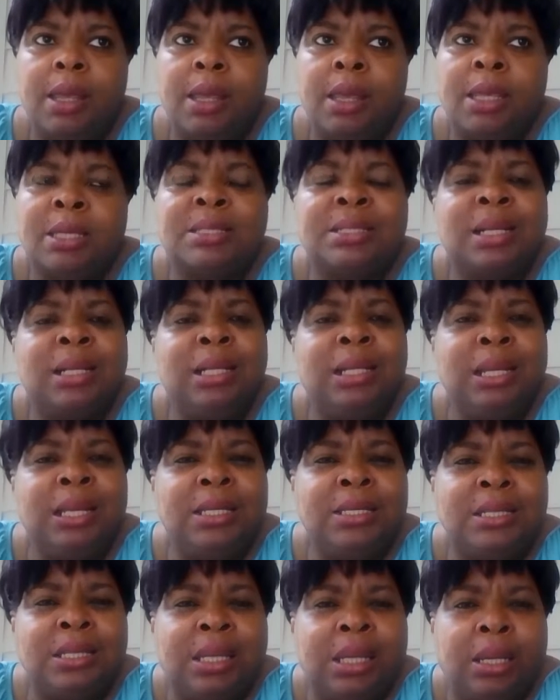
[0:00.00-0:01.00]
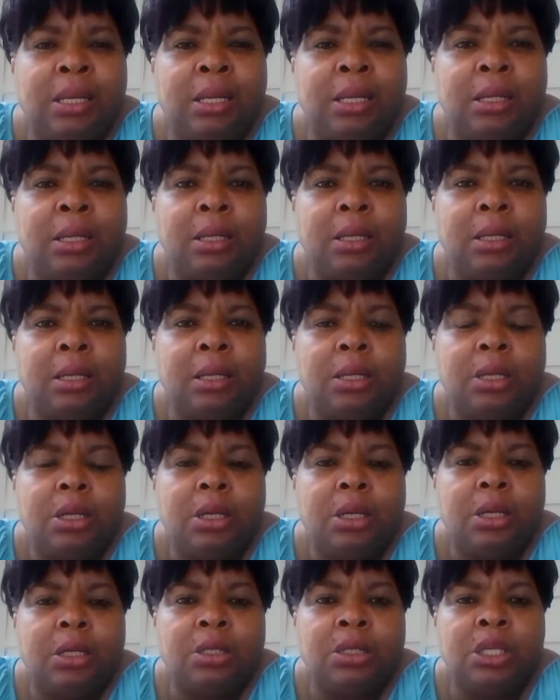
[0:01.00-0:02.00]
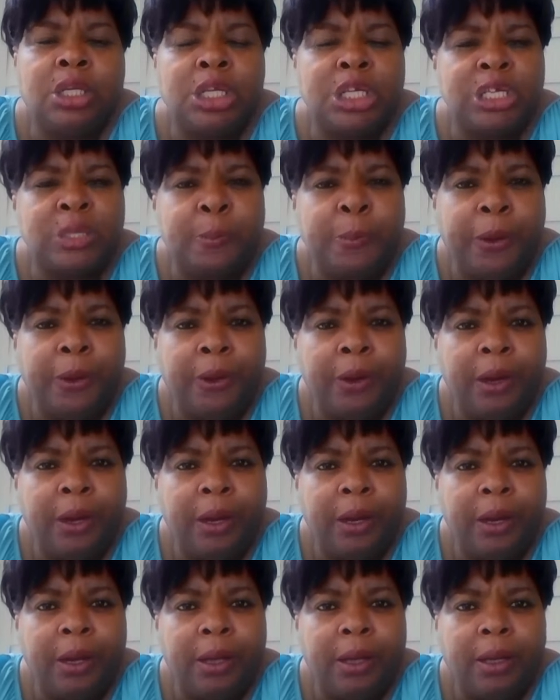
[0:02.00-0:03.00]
is cleansing to the spirit.